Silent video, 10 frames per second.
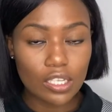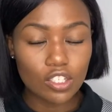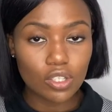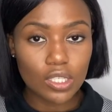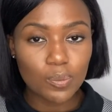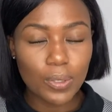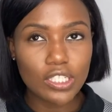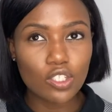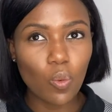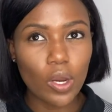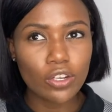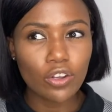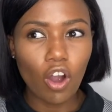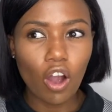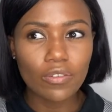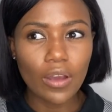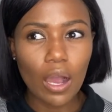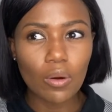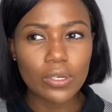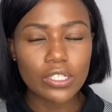there so this place is one and a half
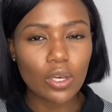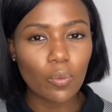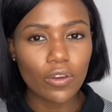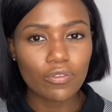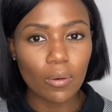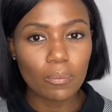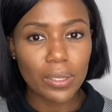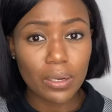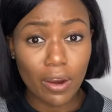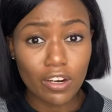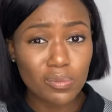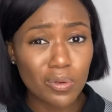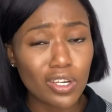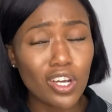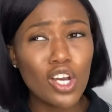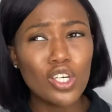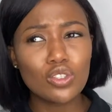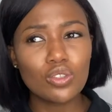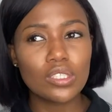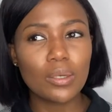hours away from pietermaritzburg
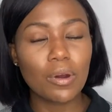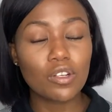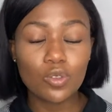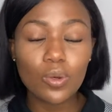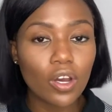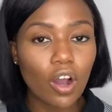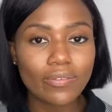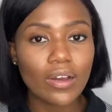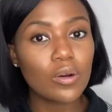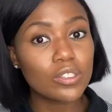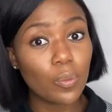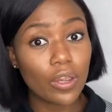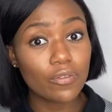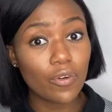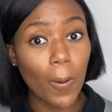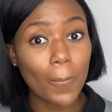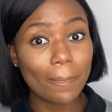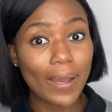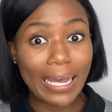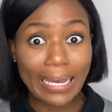so it's about two and a half hours away
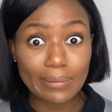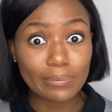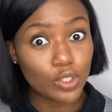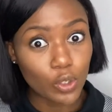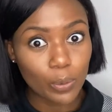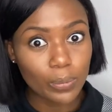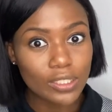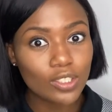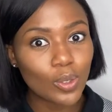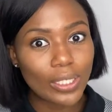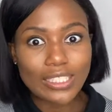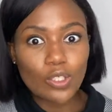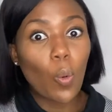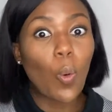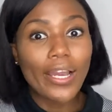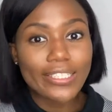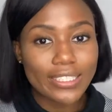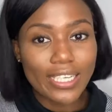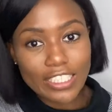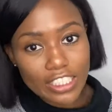from um, durban so it's quite
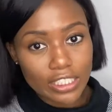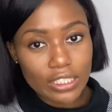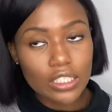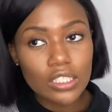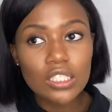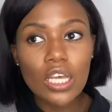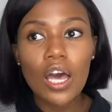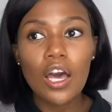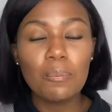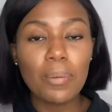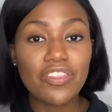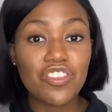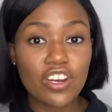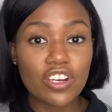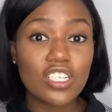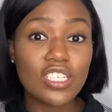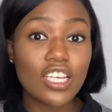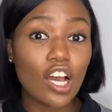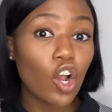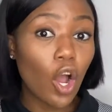a distance but there is
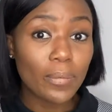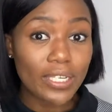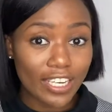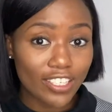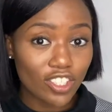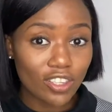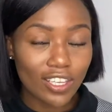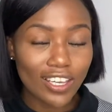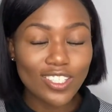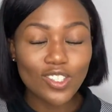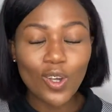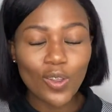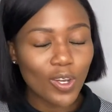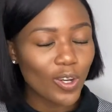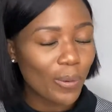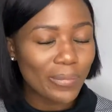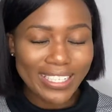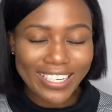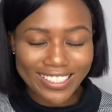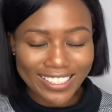accommodation there so the
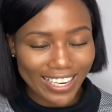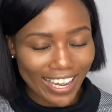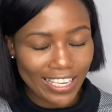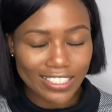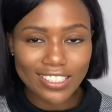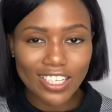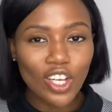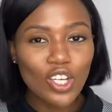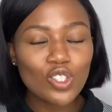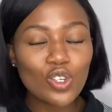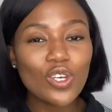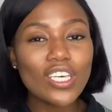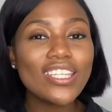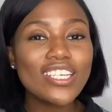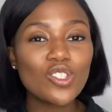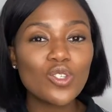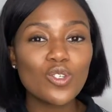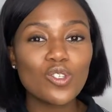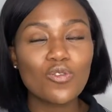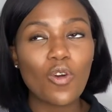accommodation guys so you either
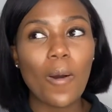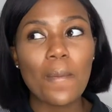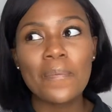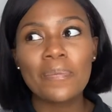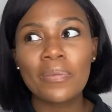choose from